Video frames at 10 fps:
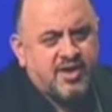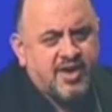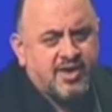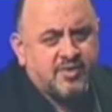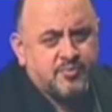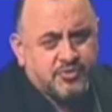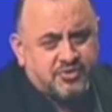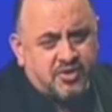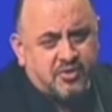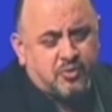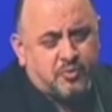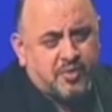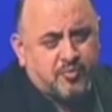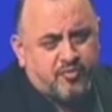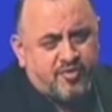and in particular, we
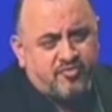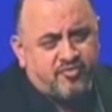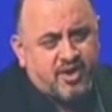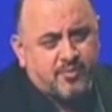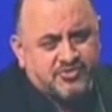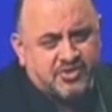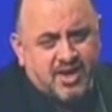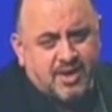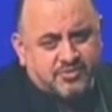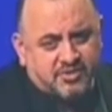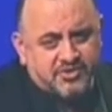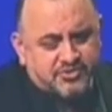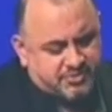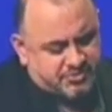can prevent fibrous encapsulation of the